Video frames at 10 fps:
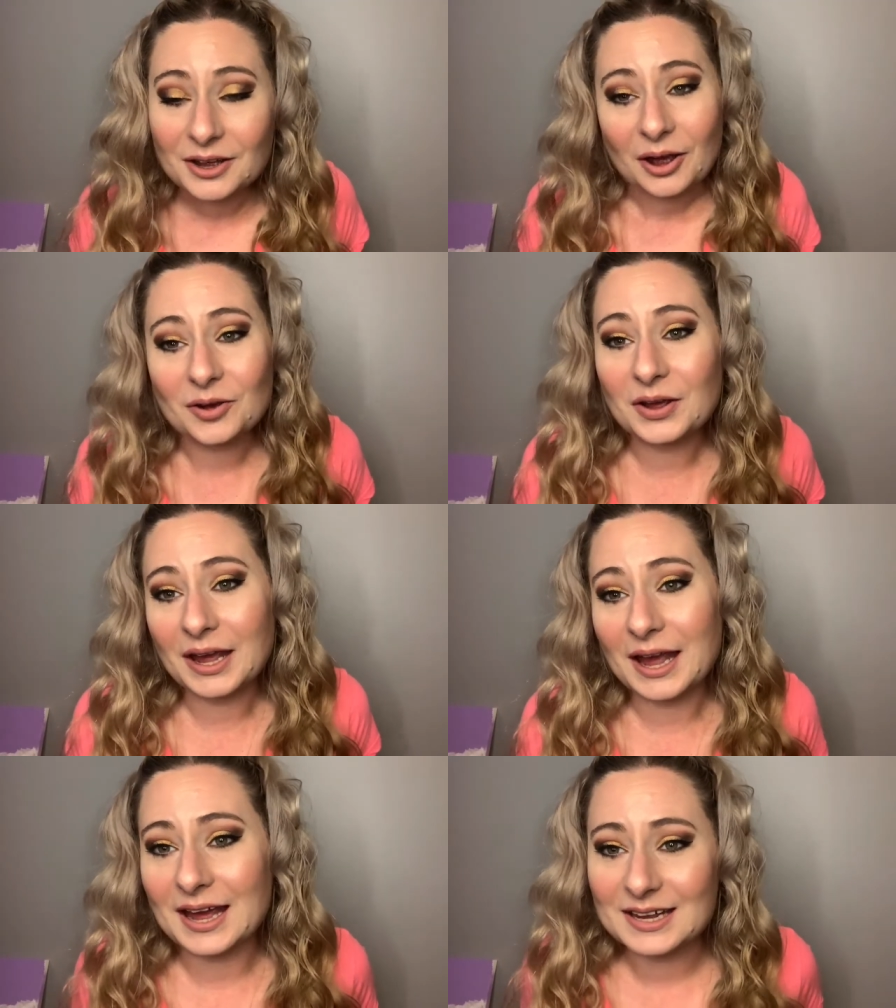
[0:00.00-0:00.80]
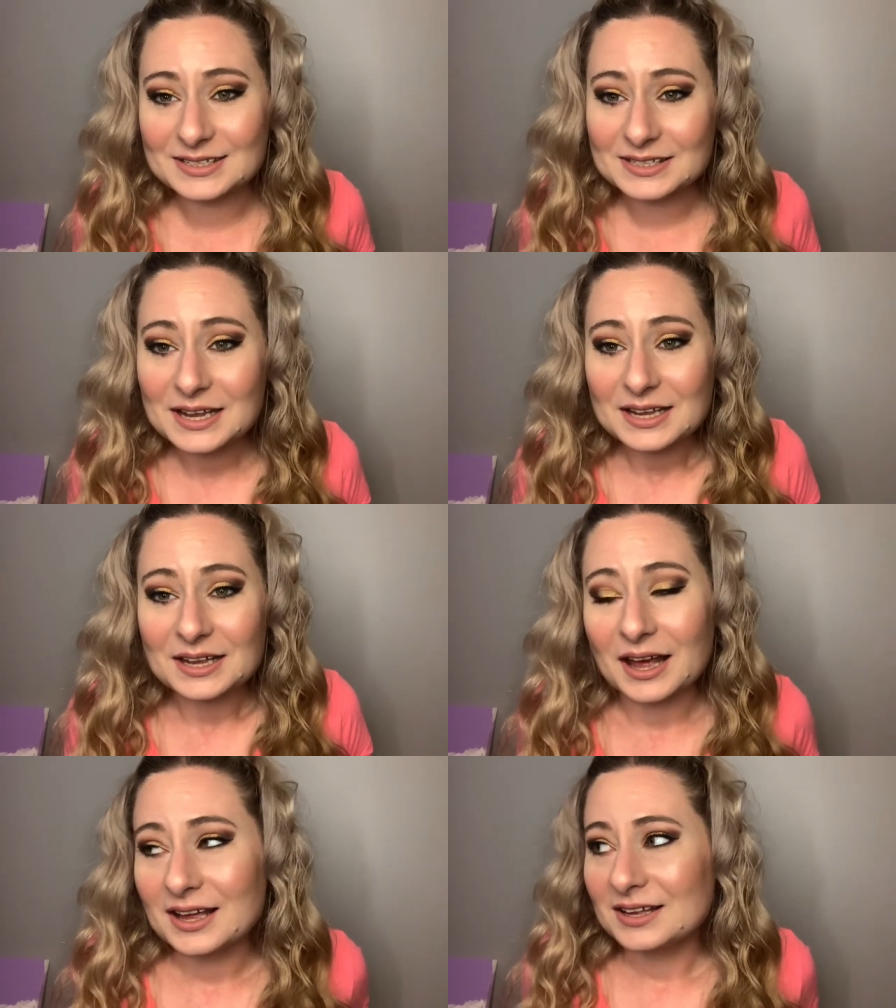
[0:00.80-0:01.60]
Okay, guys,
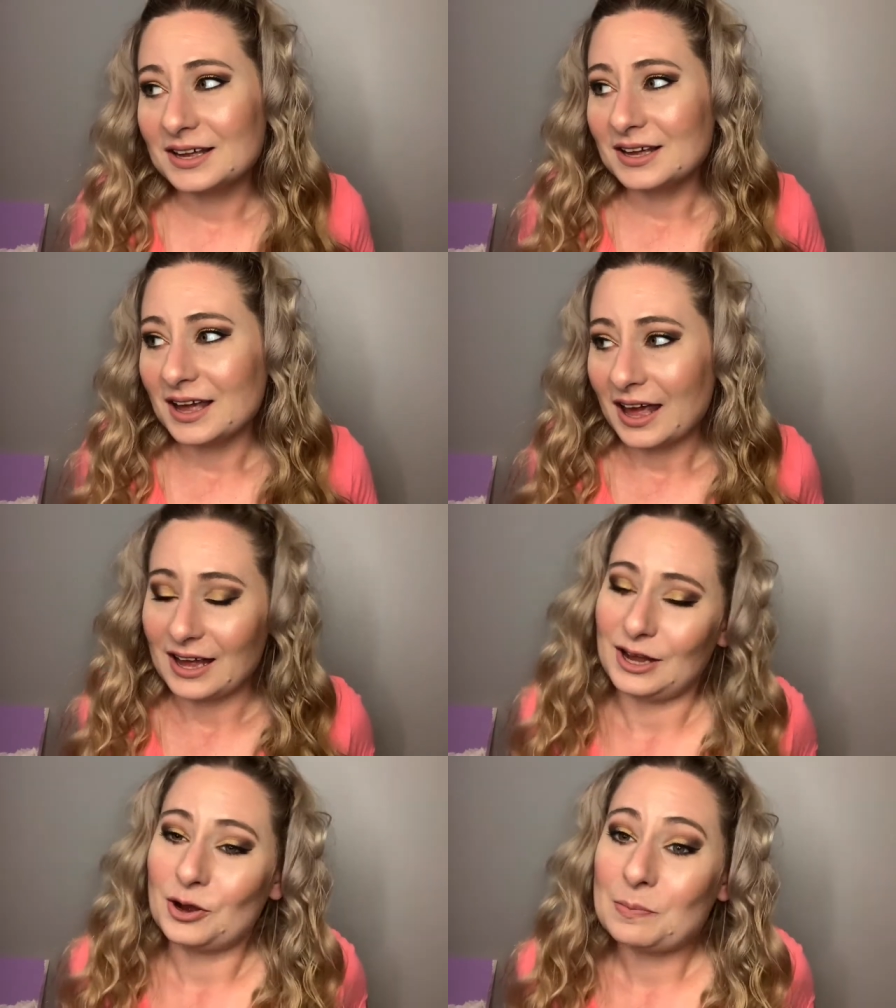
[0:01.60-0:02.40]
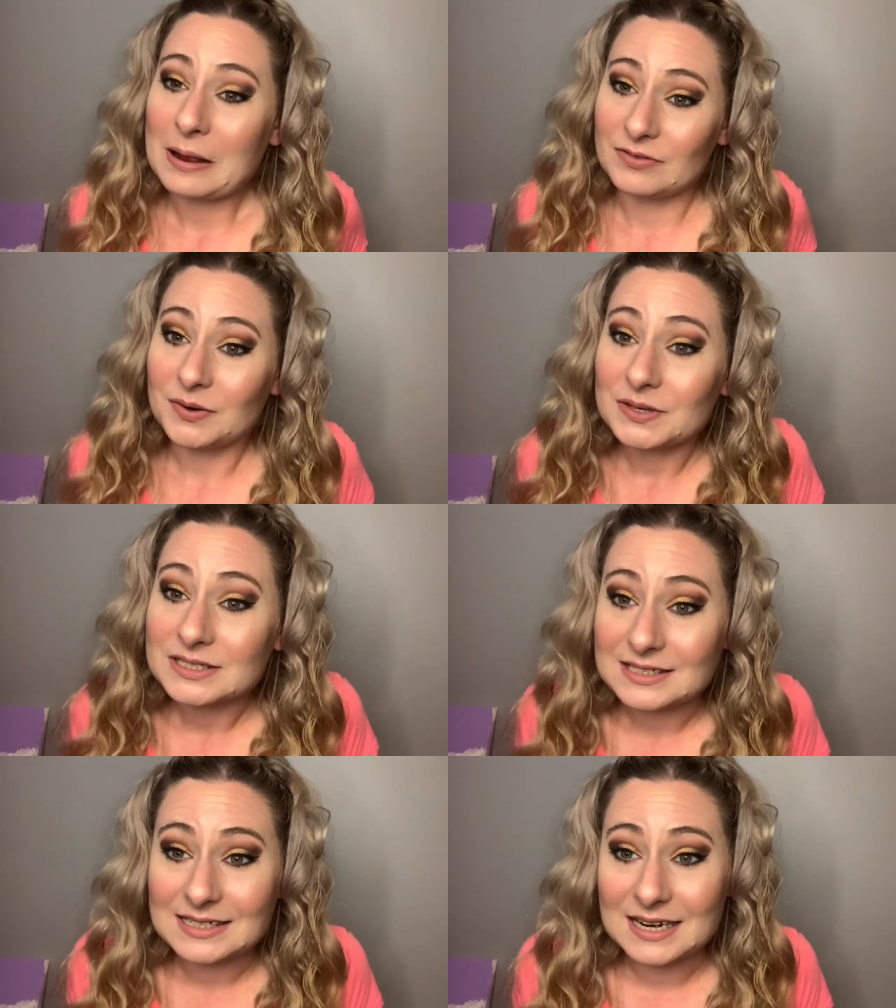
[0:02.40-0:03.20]
I hope everyone
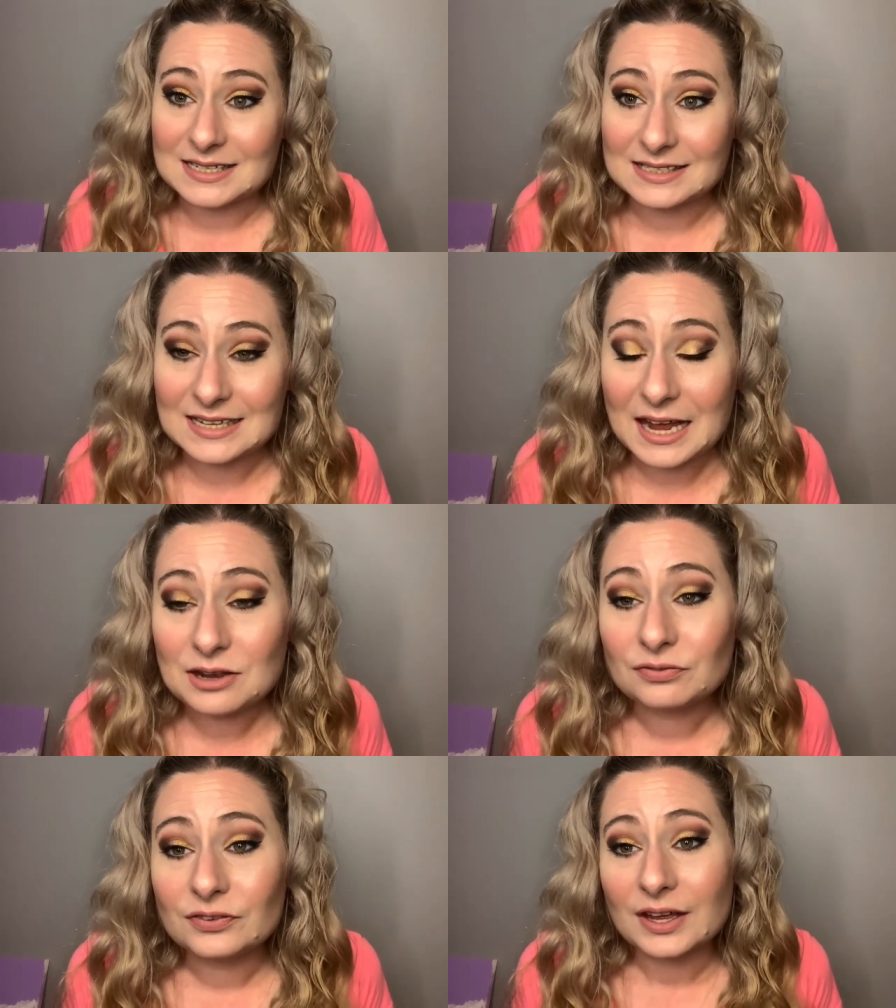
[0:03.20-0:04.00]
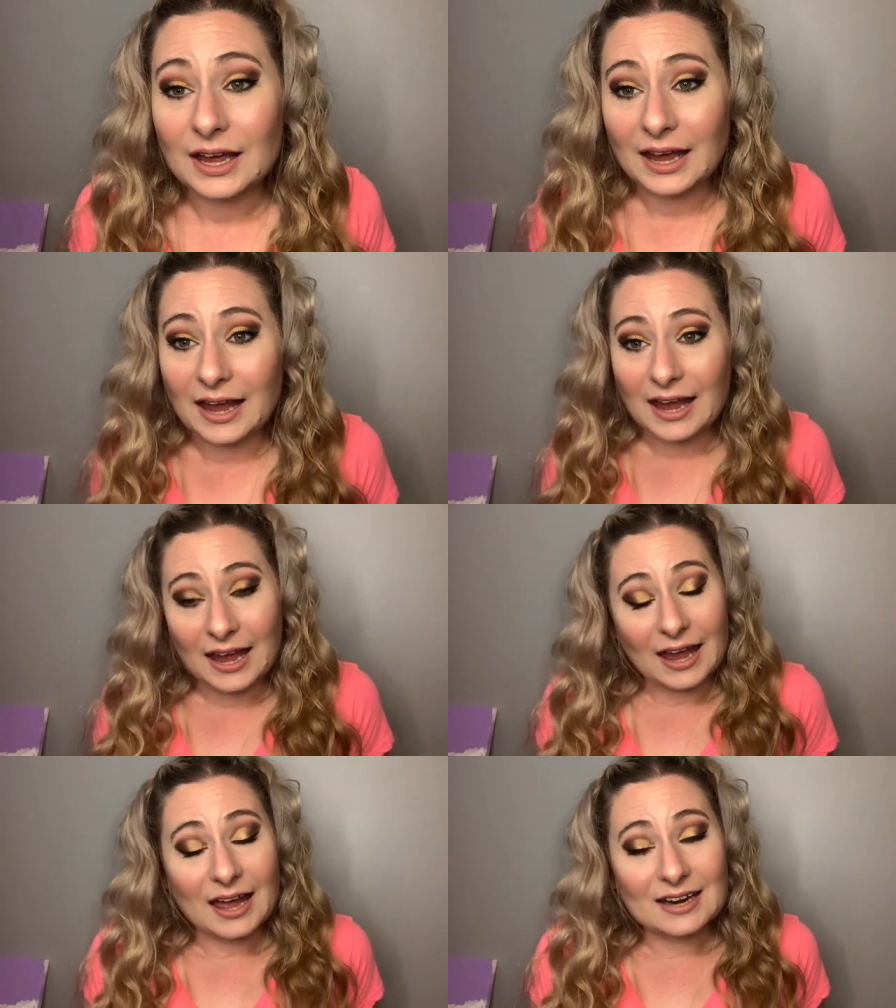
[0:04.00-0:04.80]
stays safe
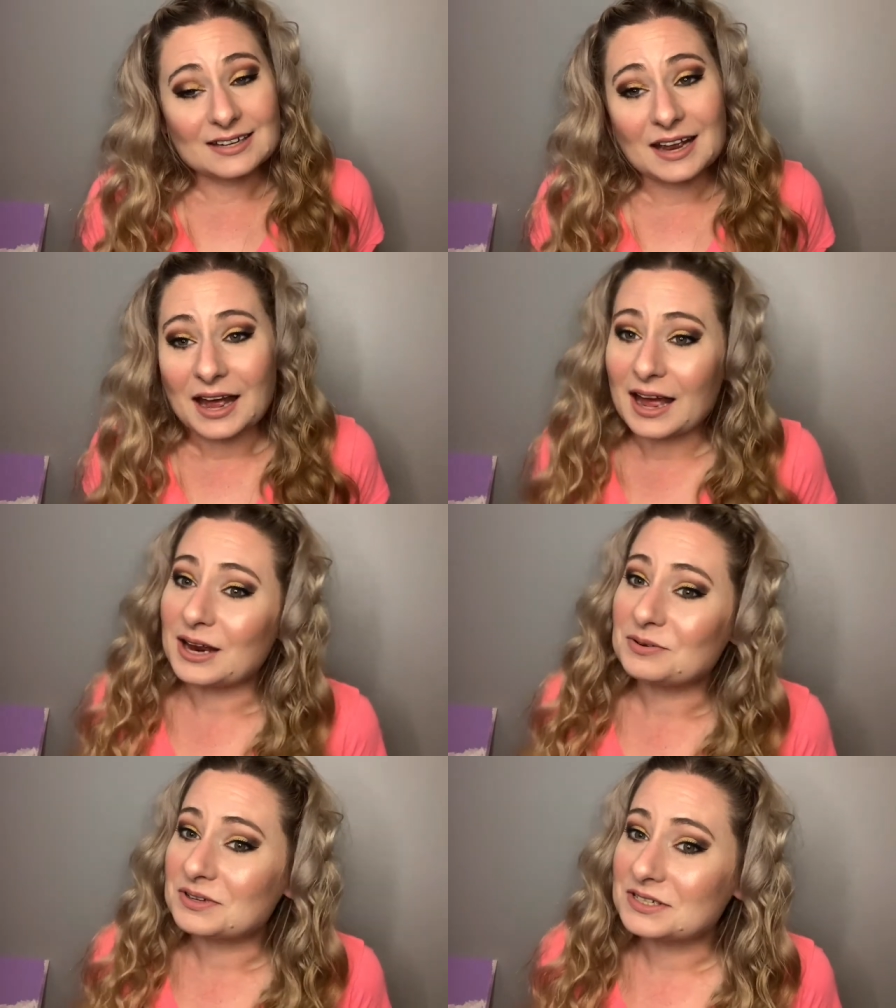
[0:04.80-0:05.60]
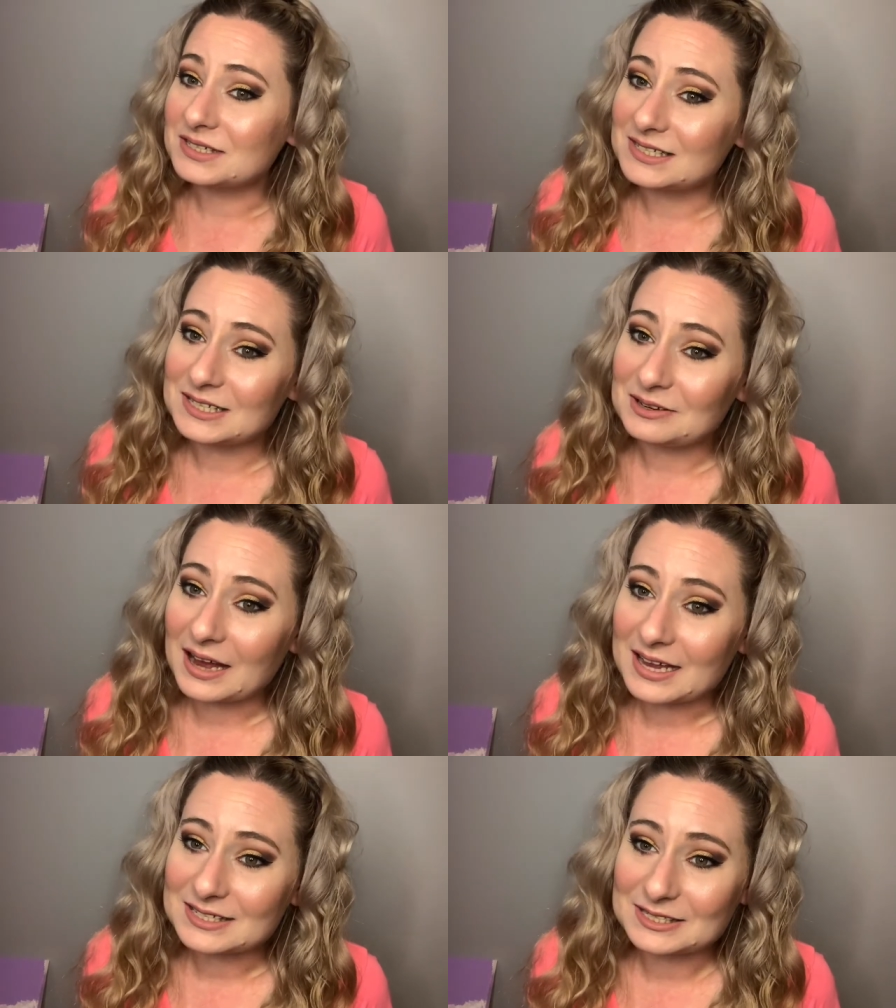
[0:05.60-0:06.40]
and I will see you
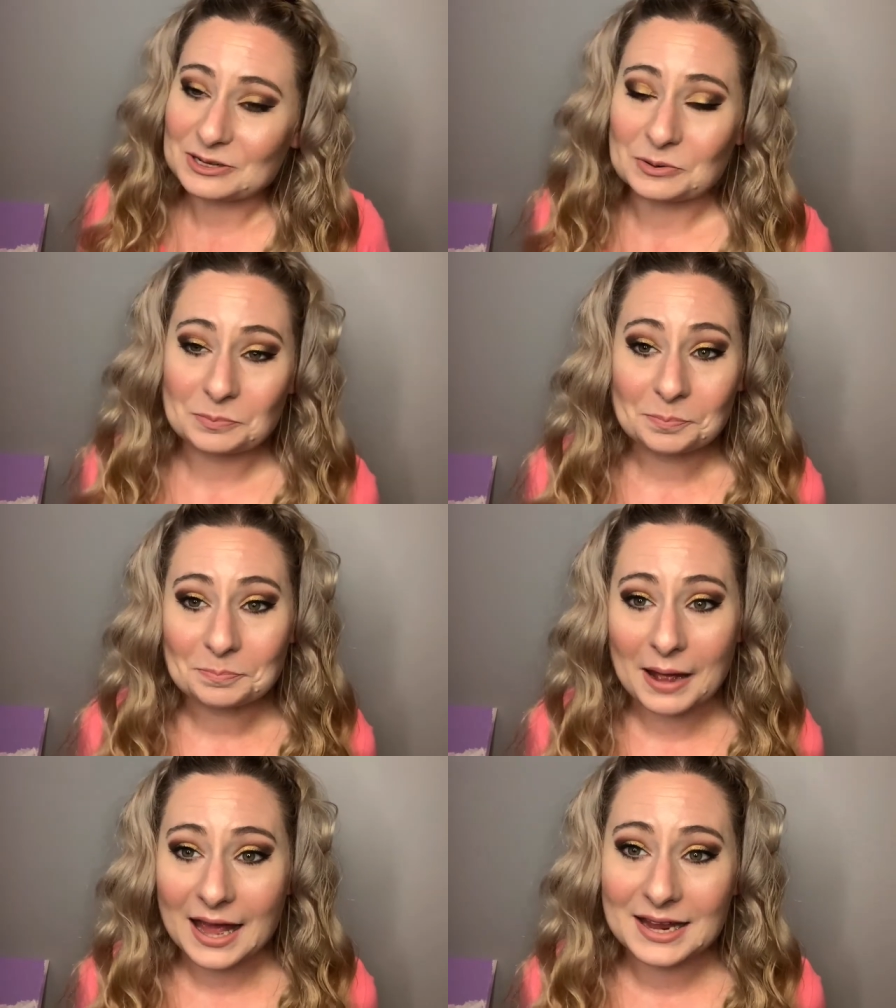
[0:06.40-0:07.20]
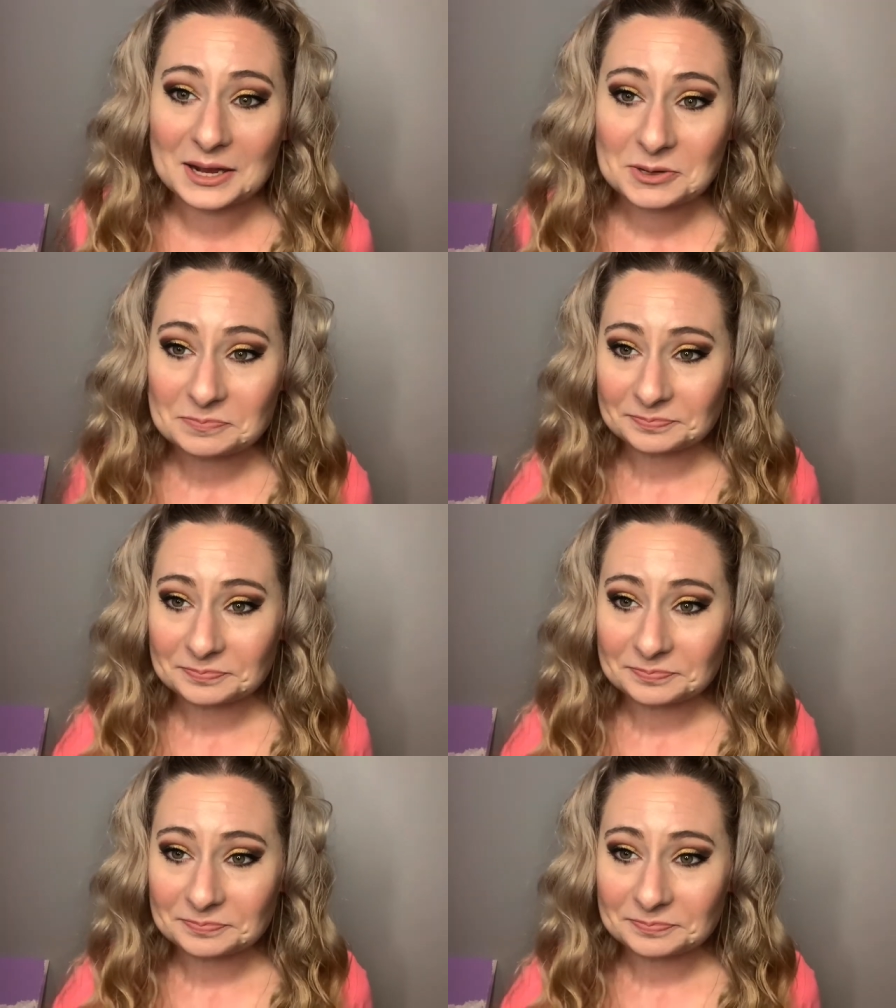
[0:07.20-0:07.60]
guys soon. Bye.